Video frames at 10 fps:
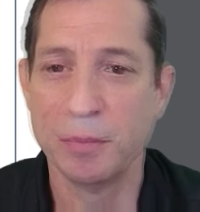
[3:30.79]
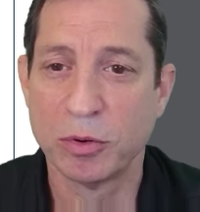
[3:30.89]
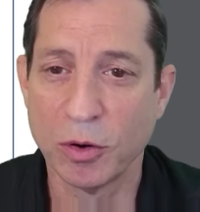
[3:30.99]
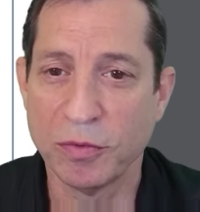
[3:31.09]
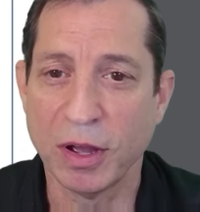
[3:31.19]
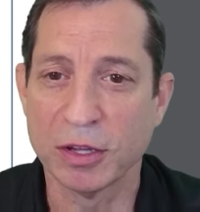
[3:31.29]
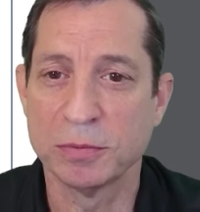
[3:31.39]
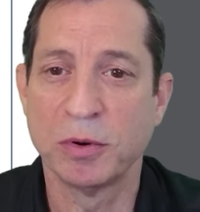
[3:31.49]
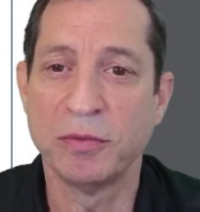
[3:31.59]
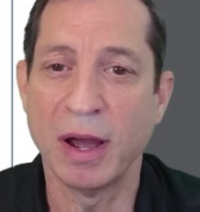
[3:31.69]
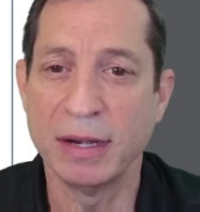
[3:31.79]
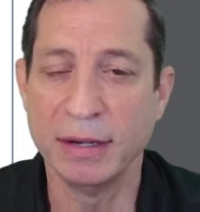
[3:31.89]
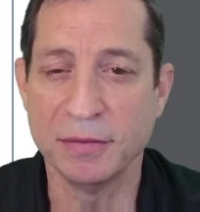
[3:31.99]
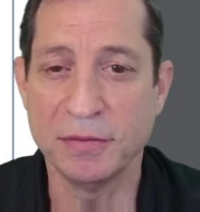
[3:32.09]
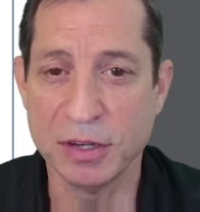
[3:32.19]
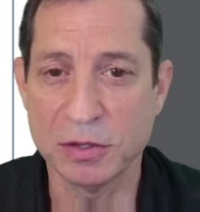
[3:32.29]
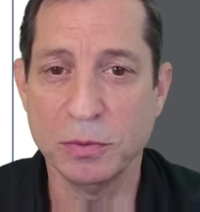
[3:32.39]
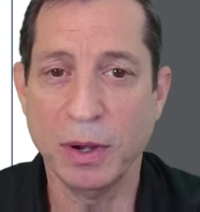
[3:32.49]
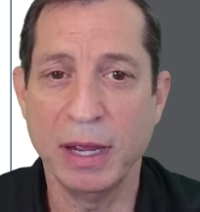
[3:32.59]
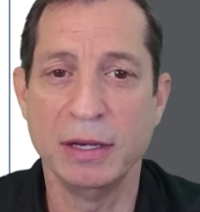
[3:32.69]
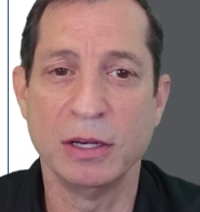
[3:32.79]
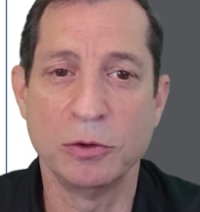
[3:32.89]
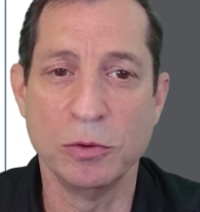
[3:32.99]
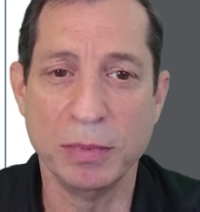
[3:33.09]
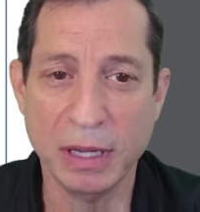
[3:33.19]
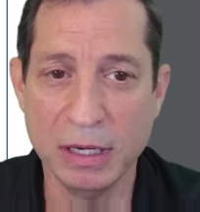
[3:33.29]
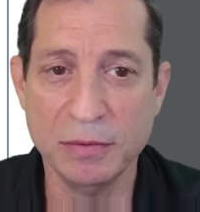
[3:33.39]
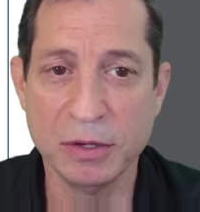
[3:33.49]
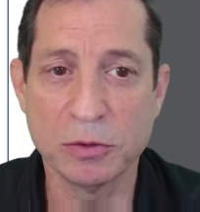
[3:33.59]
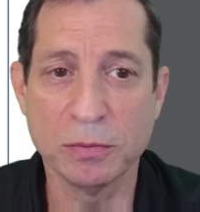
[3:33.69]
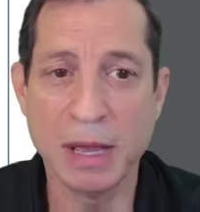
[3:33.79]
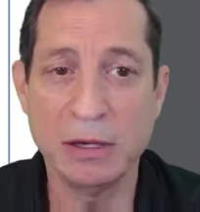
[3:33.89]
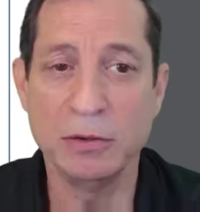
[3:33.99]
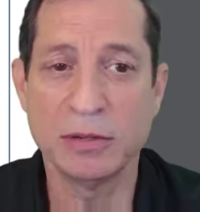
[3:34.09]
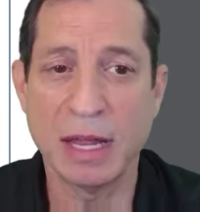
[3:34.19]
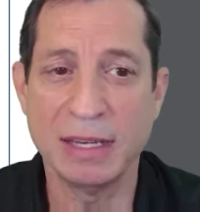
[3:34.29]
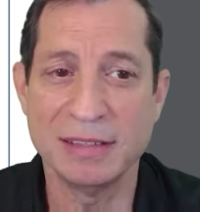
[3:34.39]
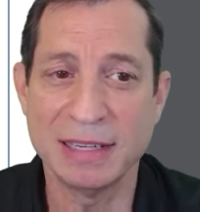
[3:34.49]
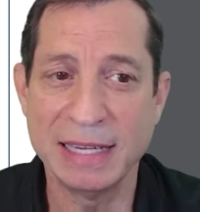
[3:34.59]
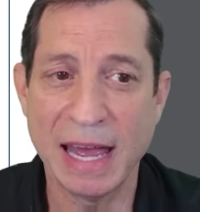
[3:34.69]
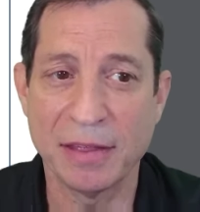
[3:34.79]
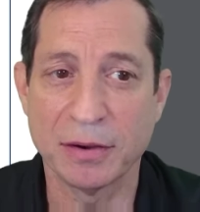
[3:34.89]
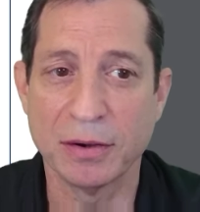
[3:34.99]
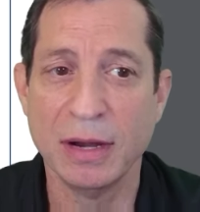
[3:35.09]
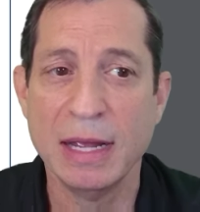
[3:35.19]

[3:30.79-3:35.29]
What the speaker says: Profiles provide an efficient way to group individual menu settings together,